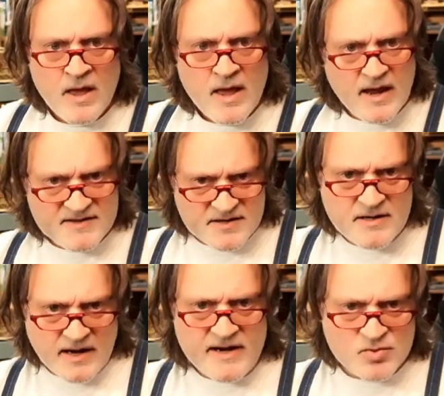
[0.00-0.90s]
it's a
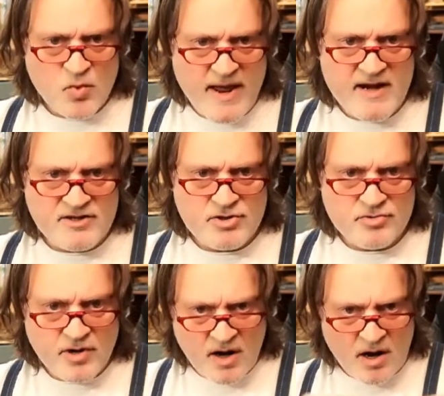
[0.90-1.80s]
nice way
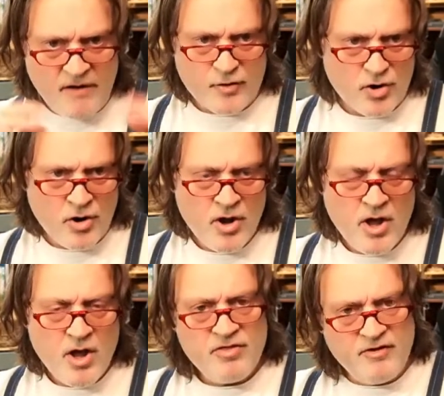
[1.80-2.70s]
to cover
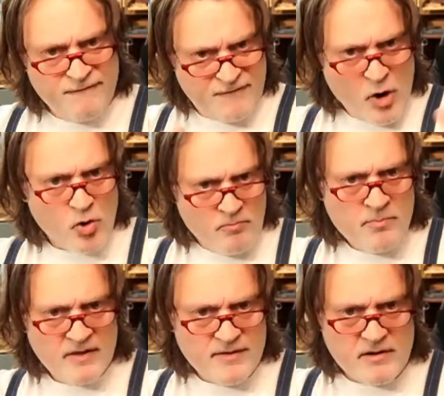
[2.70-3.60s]
the foam
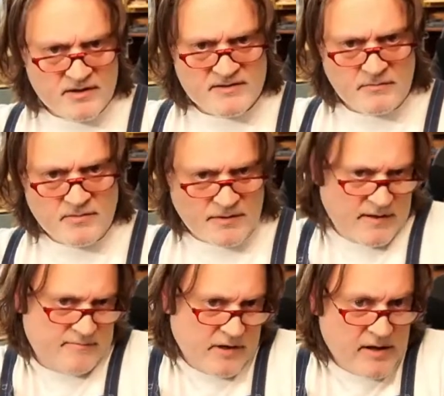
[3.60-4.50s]
that you that
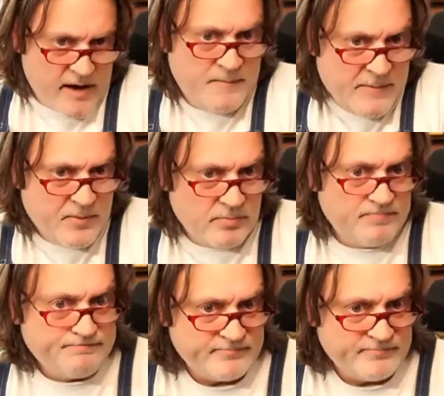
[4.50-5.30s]
a lot of people,